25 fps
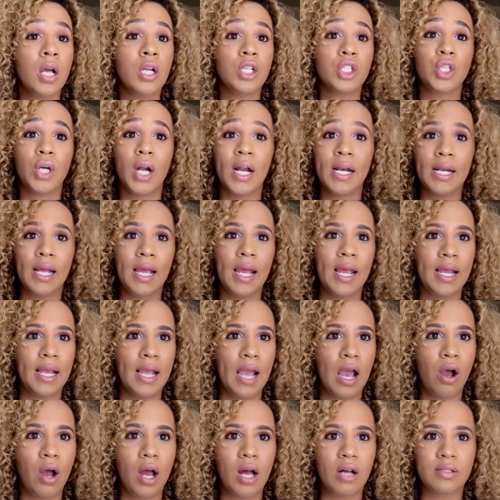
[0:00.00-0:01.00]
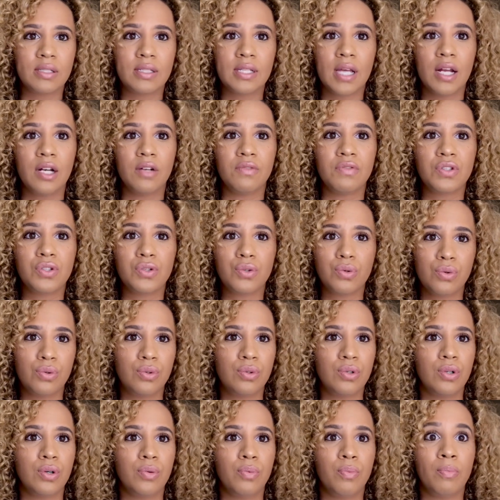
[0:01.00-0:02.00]
trying to hang out outside of
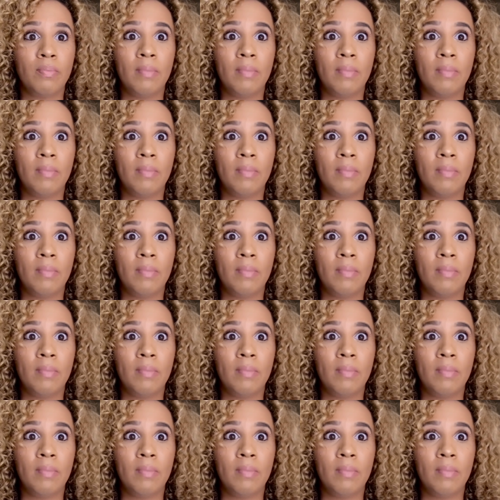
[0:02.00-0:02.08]
school.